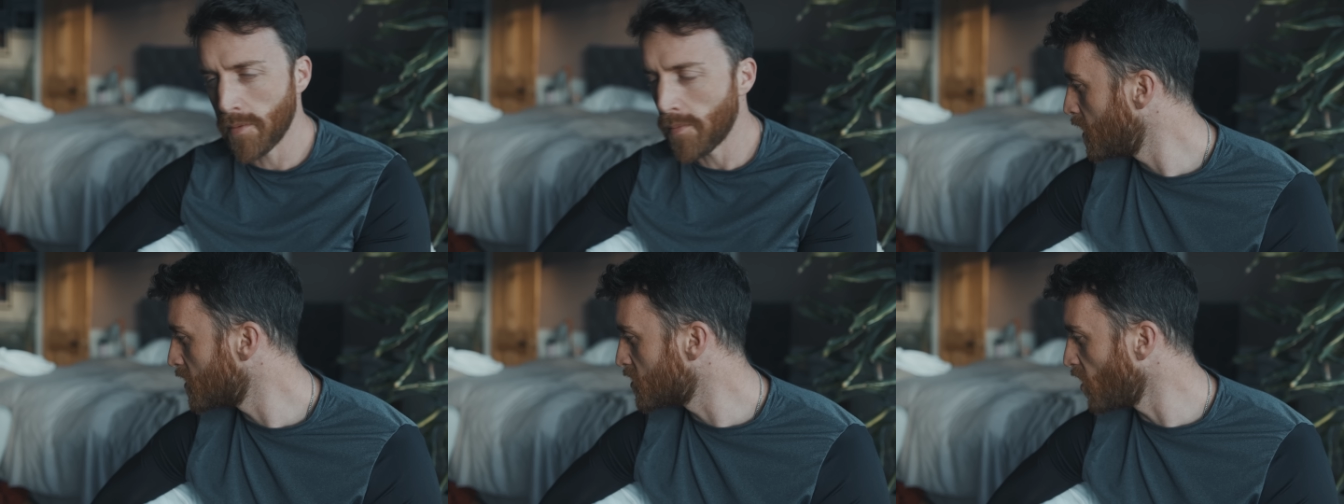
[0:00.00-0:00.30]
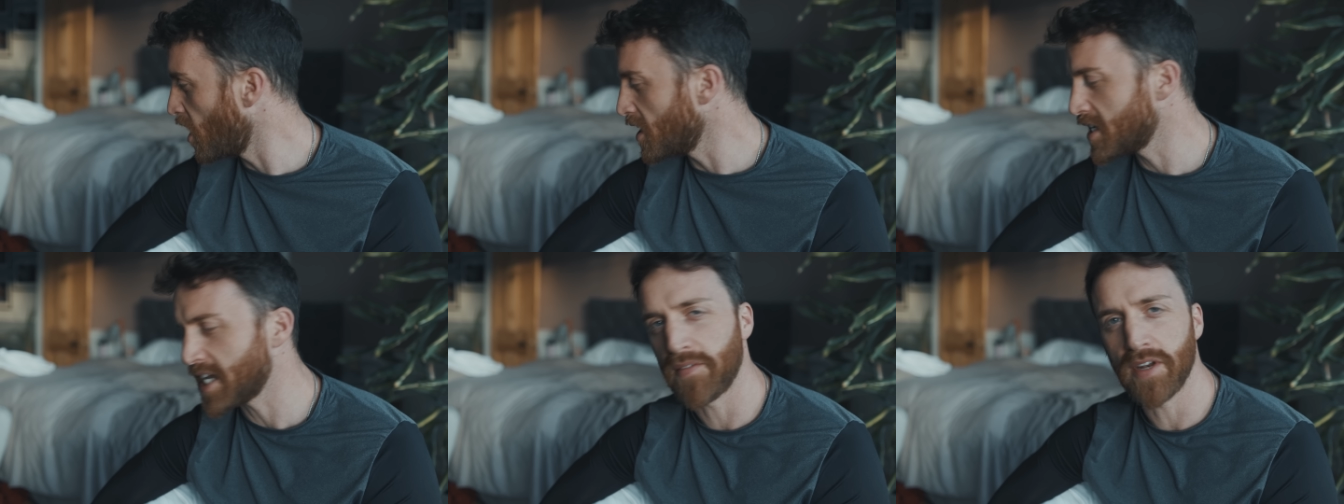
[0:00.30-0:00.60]
It's
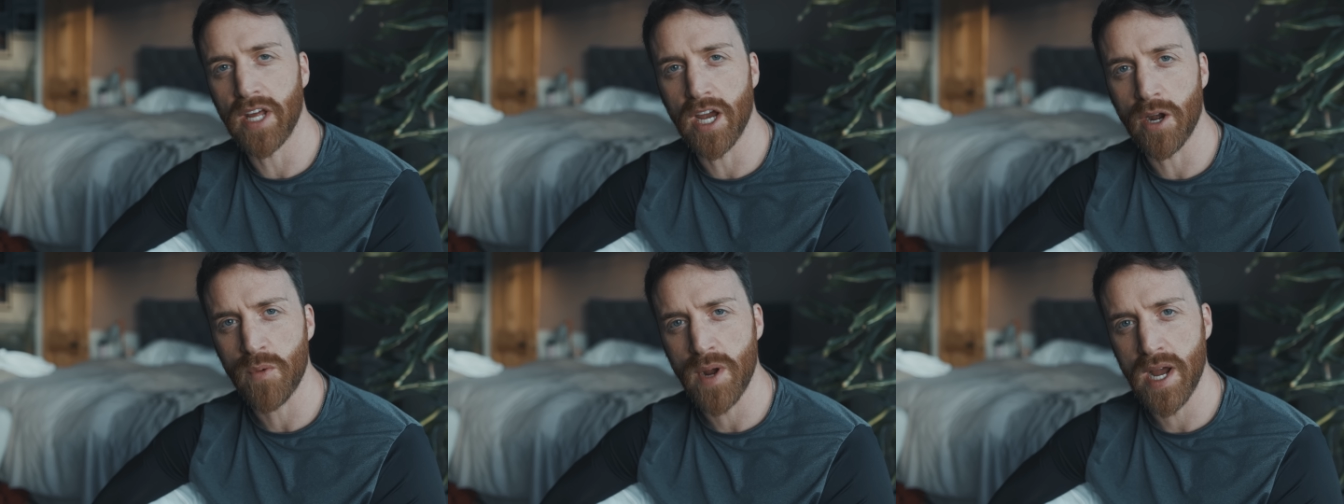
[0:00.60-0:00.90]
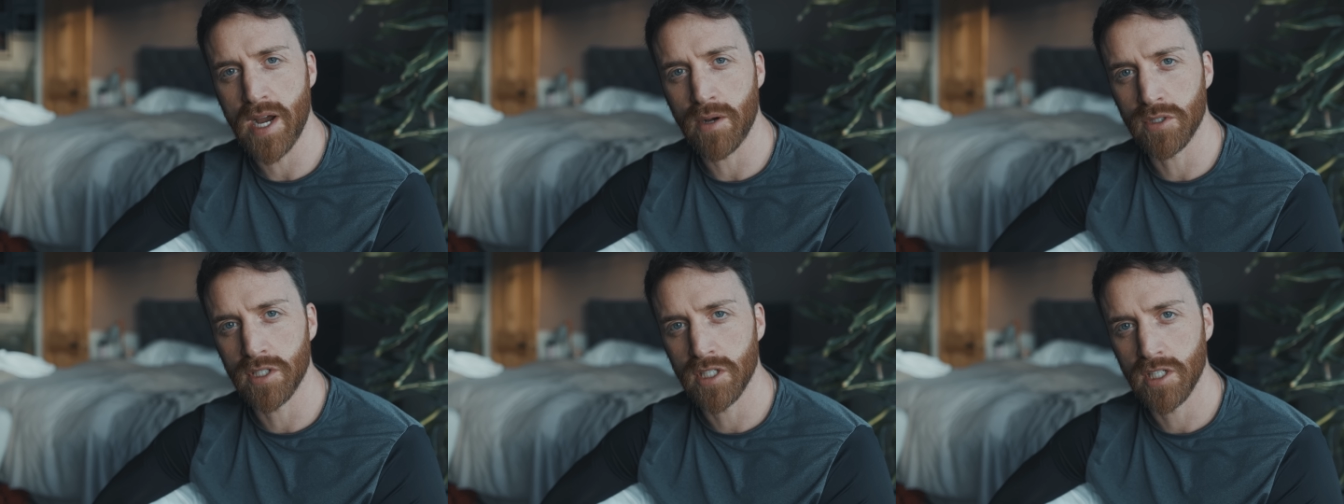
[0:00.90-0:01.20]
nice having it
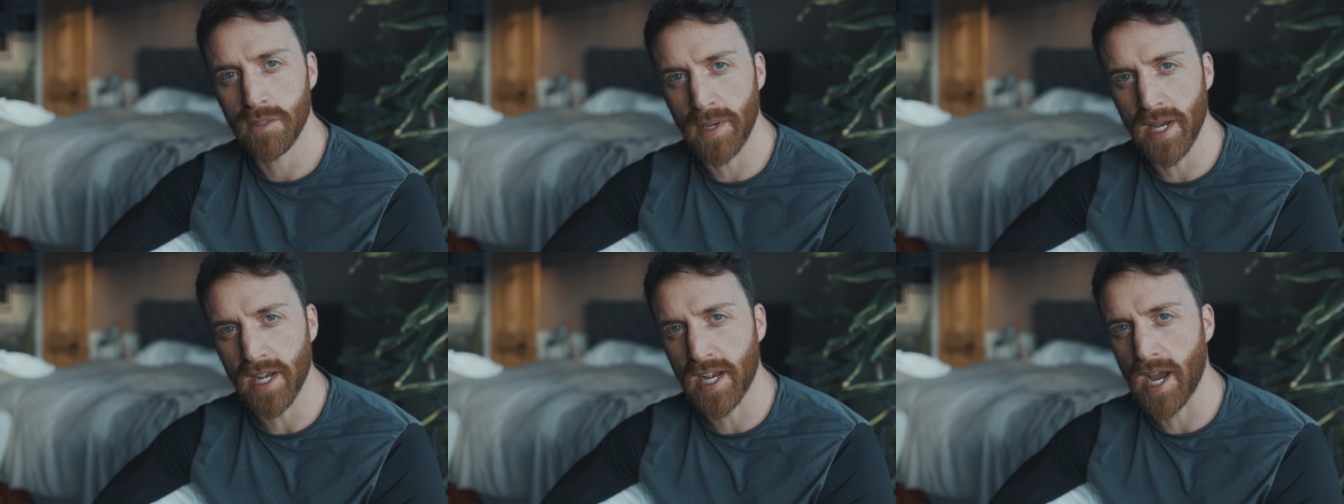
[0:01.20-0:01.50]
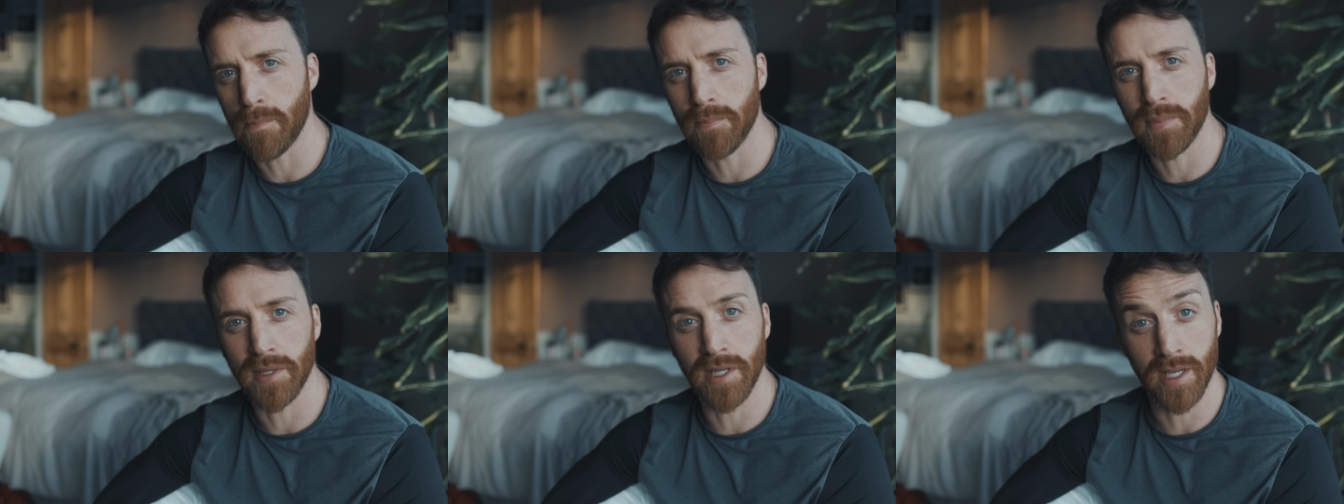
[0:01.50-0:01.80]
around, bit of
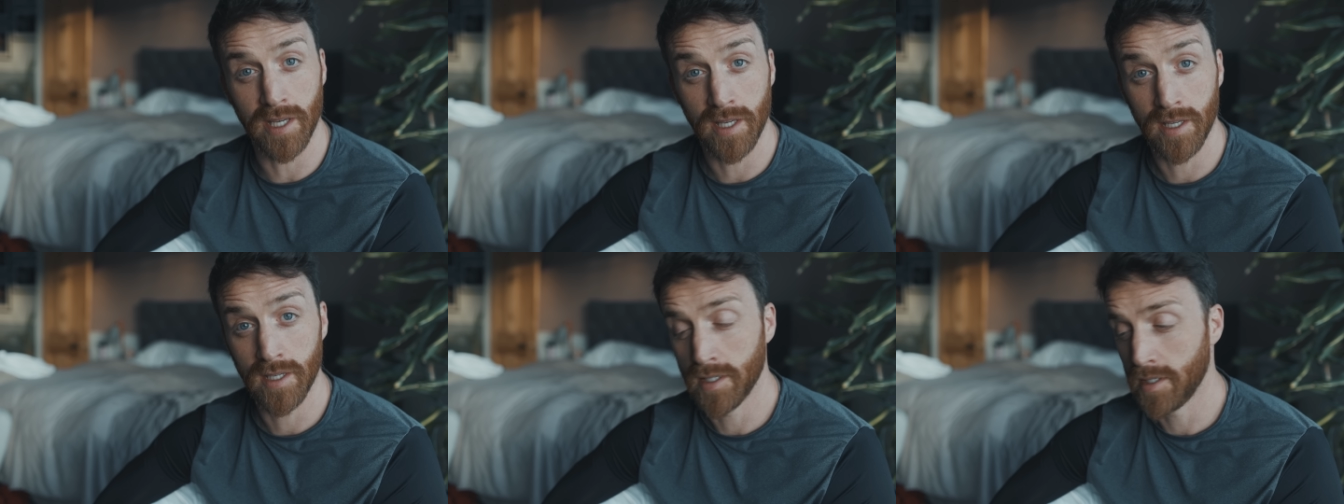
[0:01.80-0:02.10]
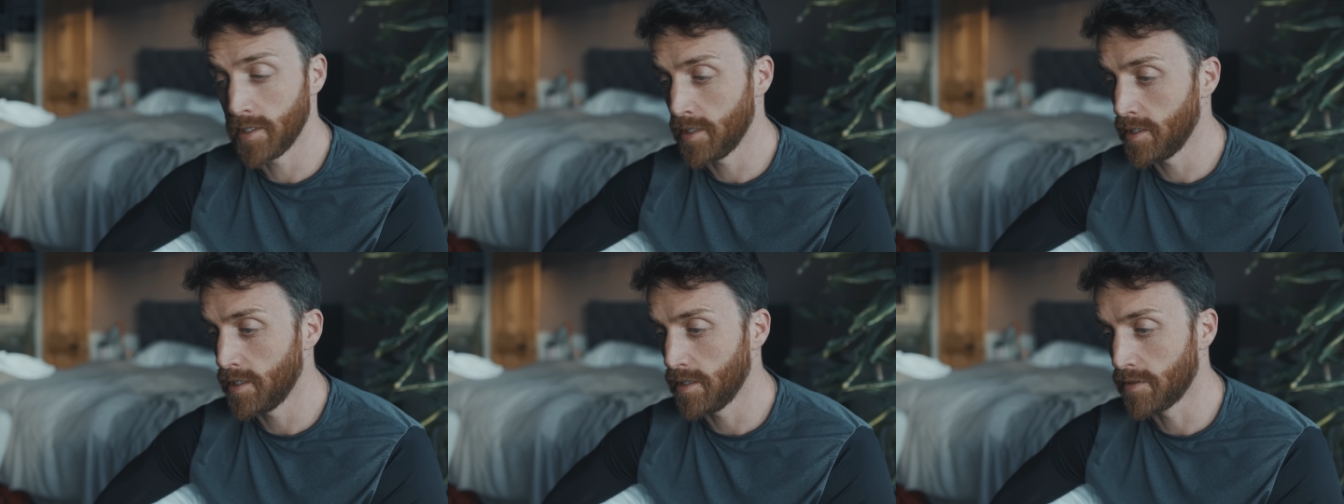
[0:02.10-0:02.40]
company
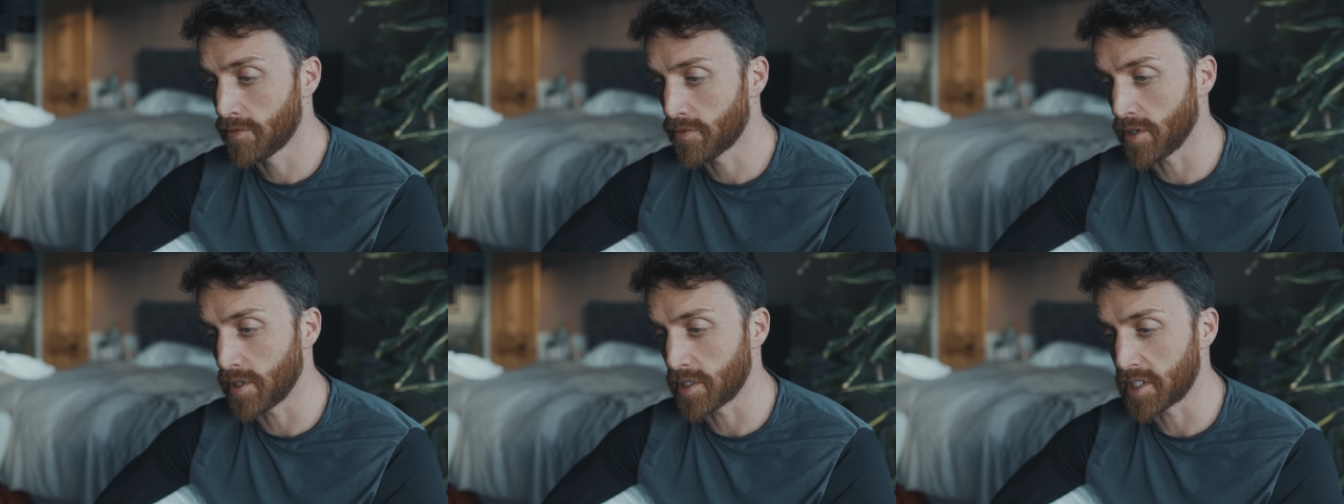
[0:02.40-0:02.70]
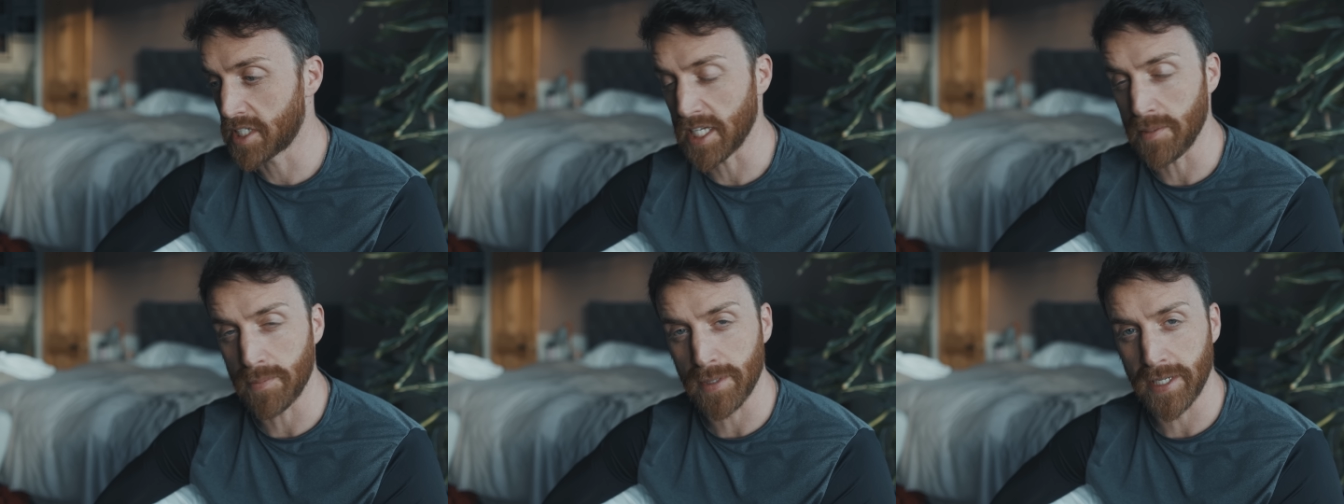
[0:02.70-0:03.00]
for a
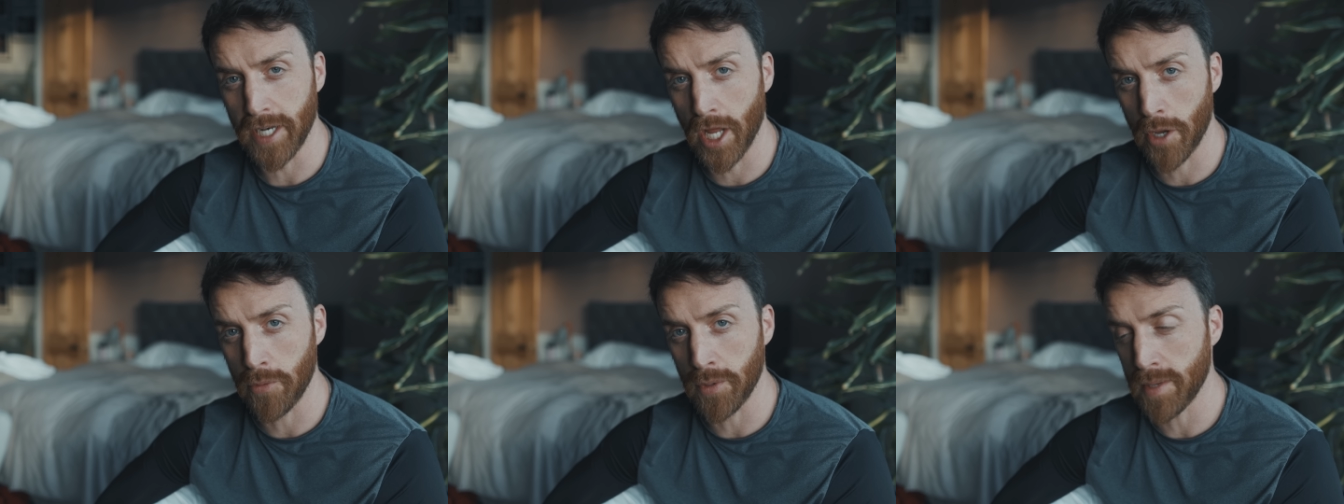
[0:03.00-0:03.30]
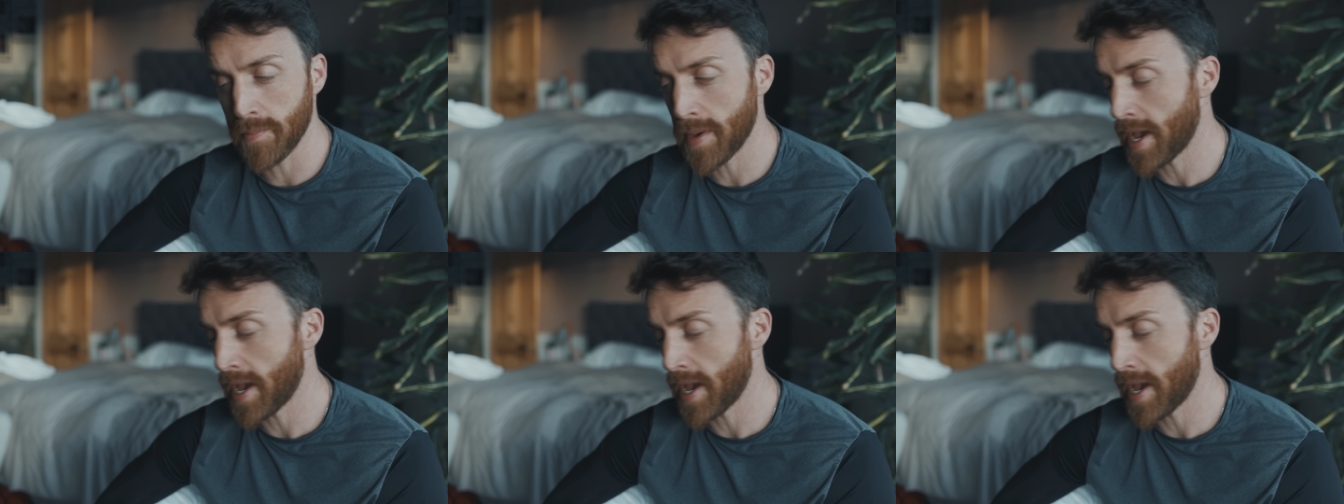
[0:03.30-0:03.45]
deeply lonely